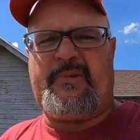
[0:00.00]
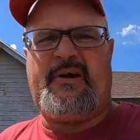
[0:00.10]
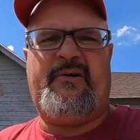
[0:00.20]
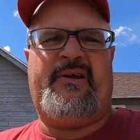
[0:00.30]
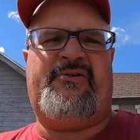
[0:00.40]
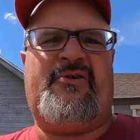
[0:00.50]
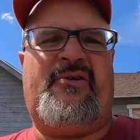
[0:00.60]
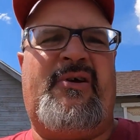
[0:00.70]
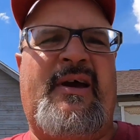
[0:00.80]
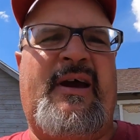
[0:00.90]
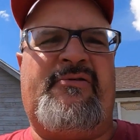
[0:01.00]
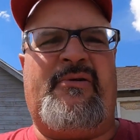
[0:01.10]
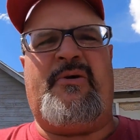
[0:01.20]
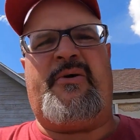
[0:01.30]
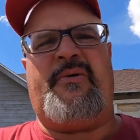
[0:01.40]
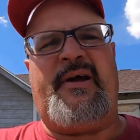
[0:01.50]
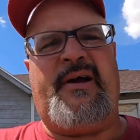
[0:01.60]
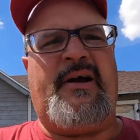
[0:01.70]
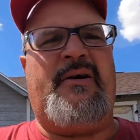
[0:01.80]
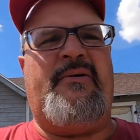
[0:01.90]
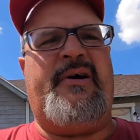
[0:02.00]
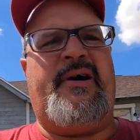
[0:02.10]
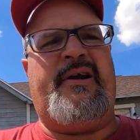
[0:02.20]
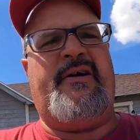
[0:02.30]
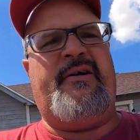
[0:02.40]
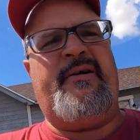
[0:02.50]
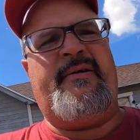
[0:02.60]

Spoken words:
I'll go ahead and show you guys real quick what I got going on here.